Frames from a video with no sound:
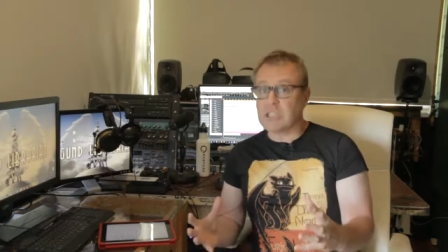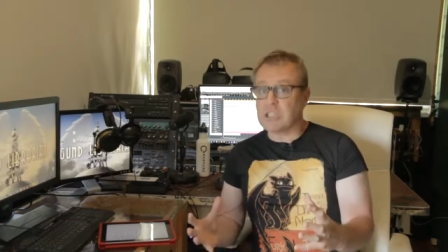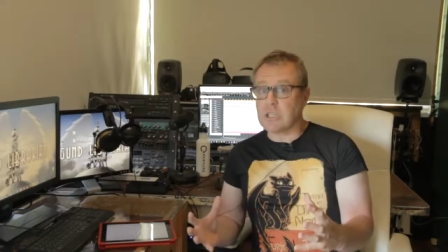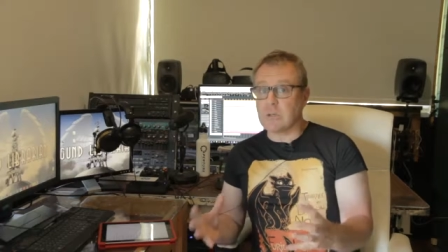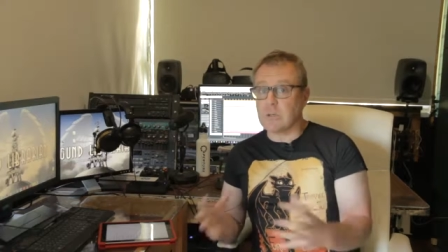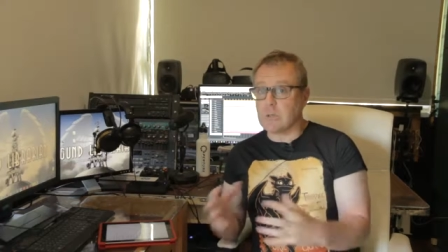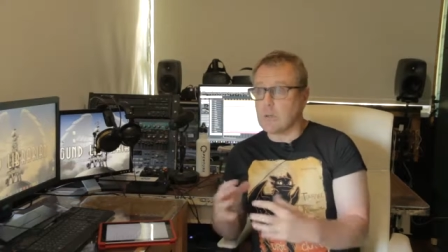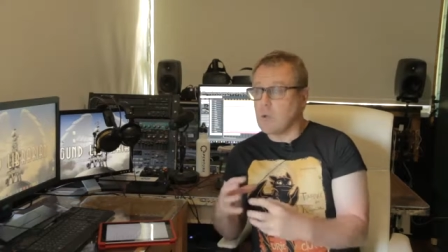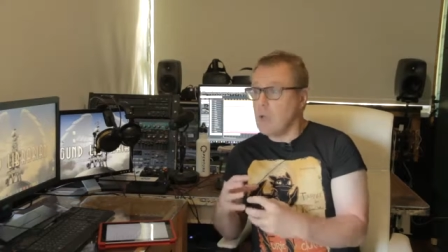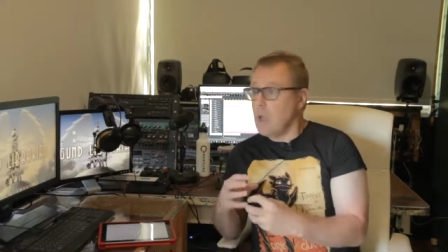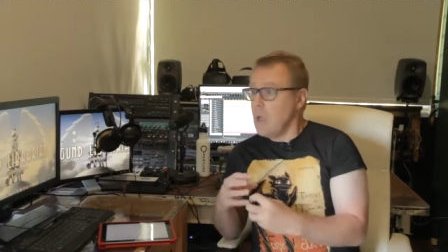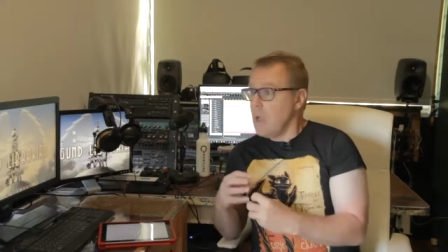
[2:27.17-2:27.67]

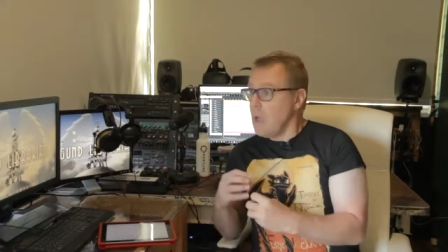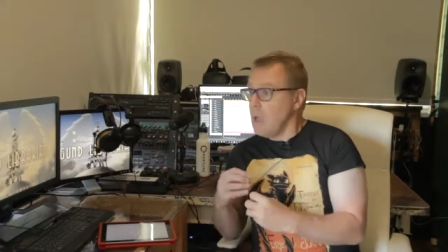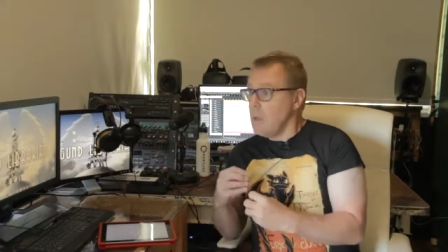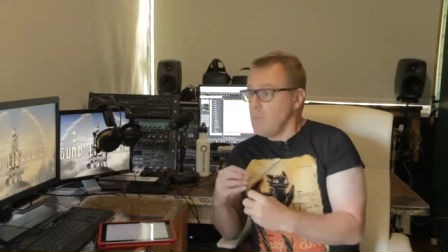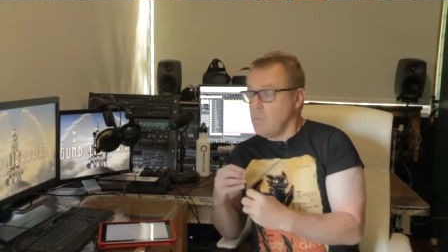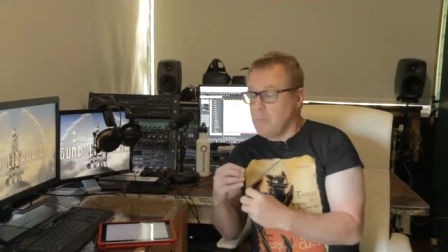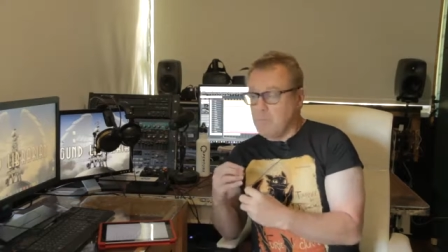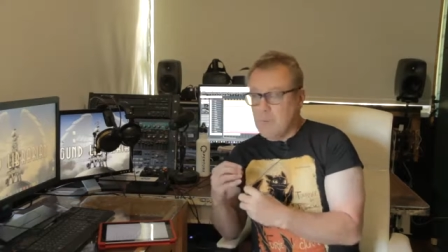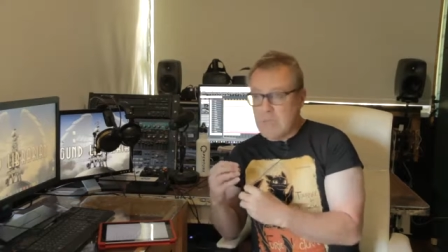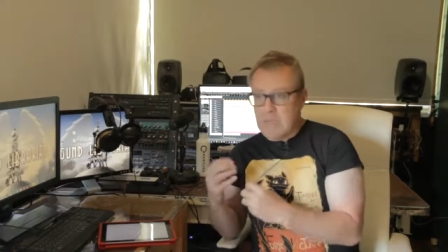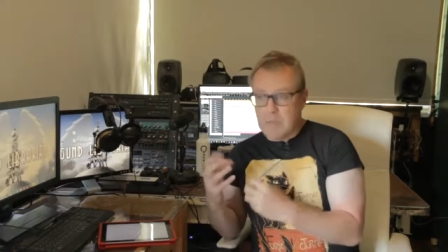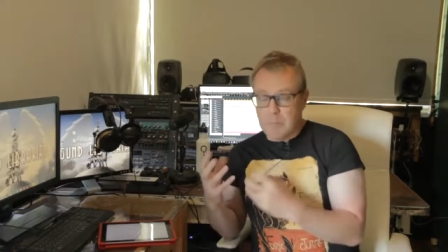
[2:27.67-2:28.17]
to
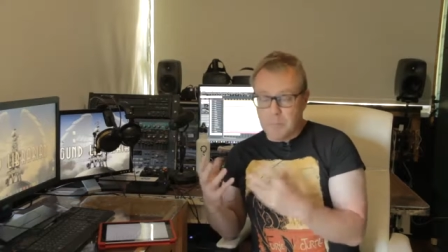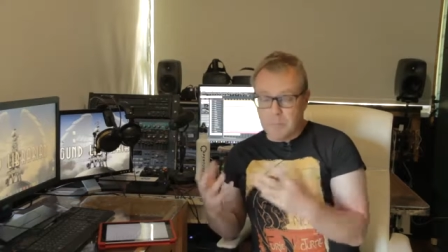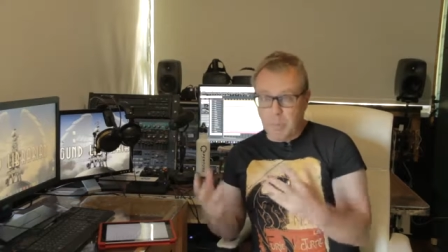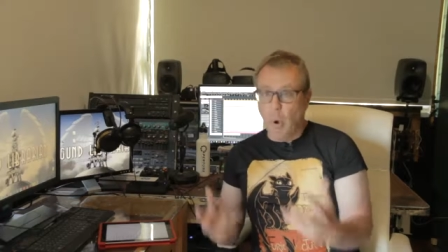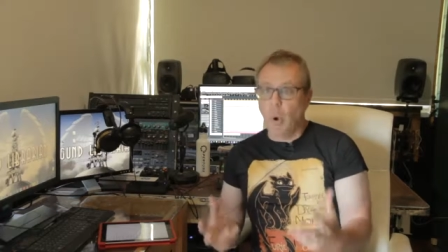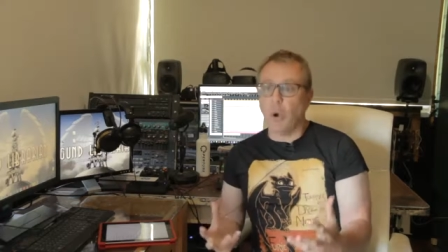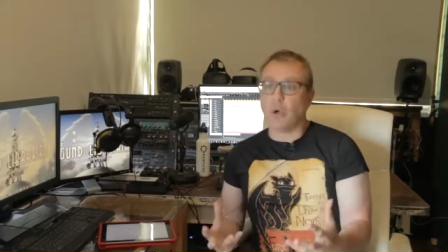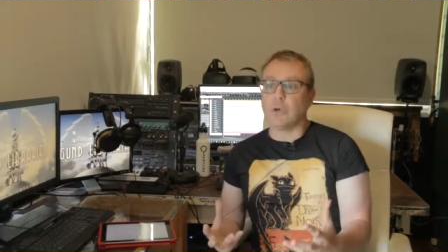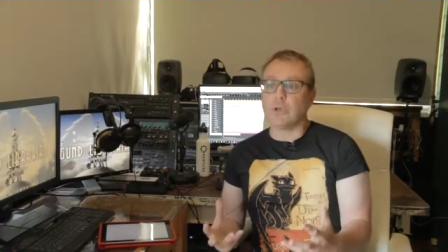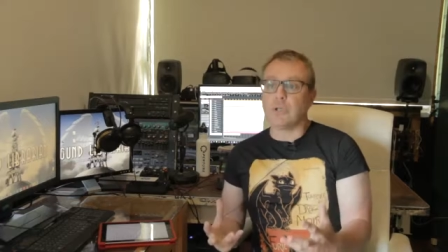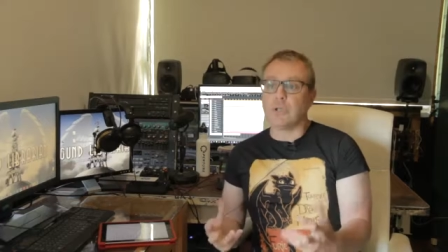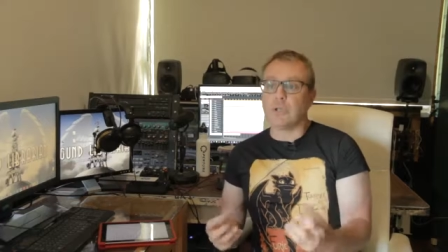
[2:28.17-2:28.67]
be
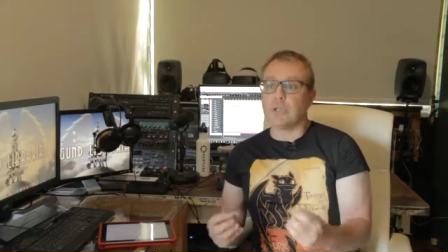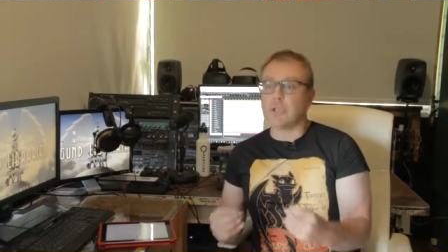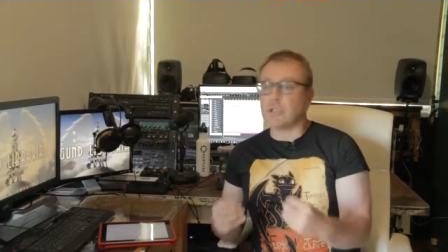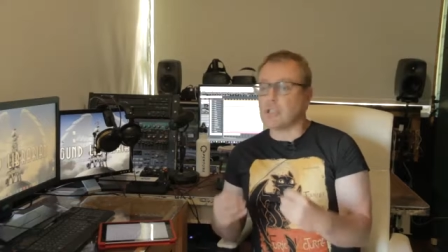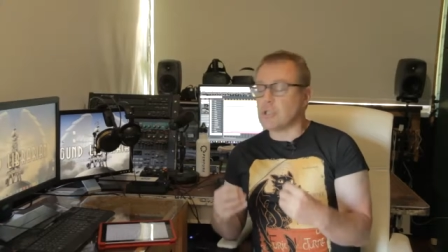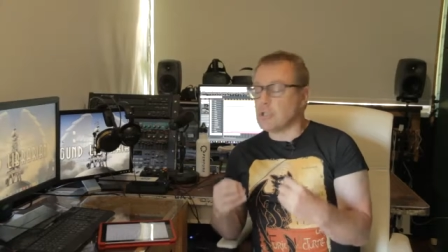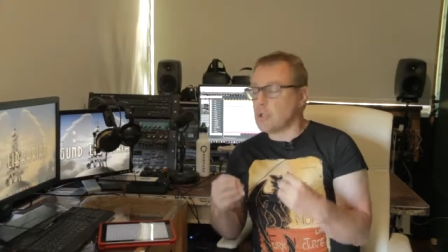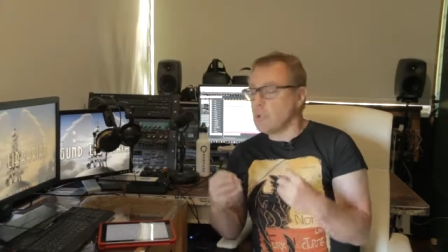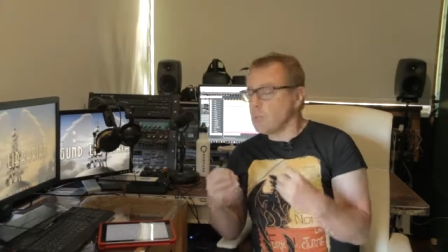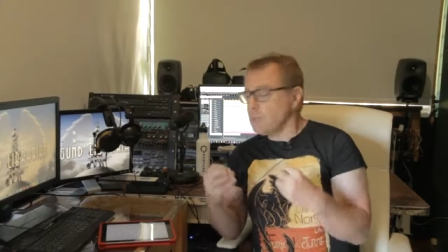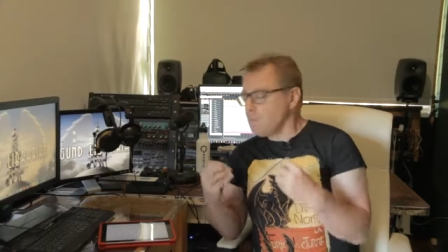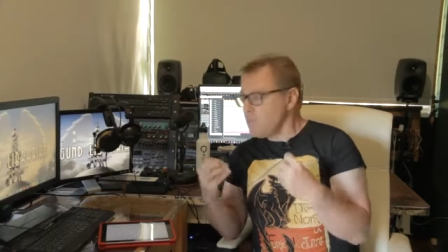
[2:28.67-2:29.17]

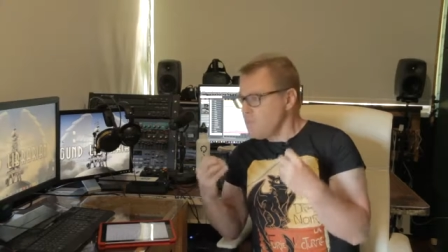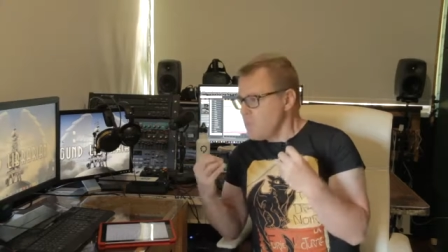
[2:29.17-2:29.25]
important,